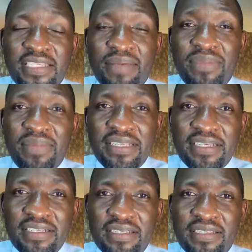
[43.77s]

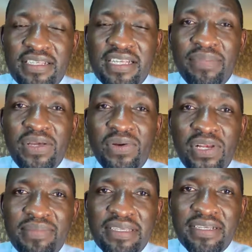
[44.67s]
images. These are medical
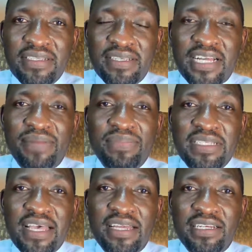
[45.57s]
images that can be
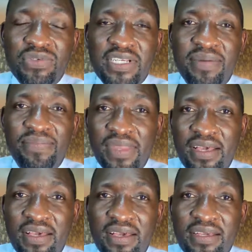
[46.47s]
scary to some.
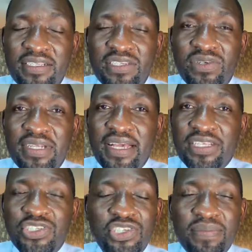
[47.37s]
It's not
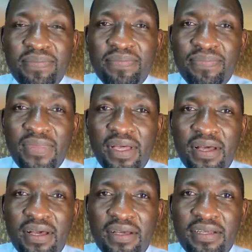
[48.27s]
extreme
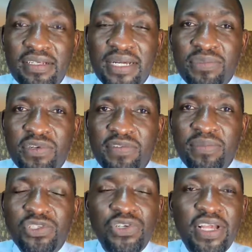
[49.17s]
in terms of I'm
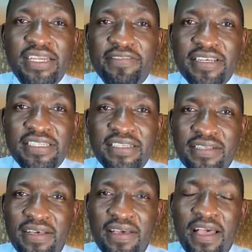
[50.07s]
not showing any faces,
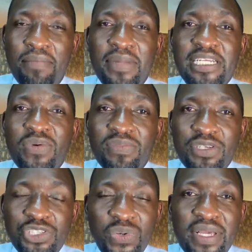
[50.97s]
but I will be
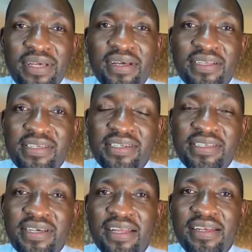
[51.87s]
showing CT
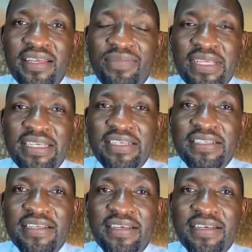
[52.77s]
scan images,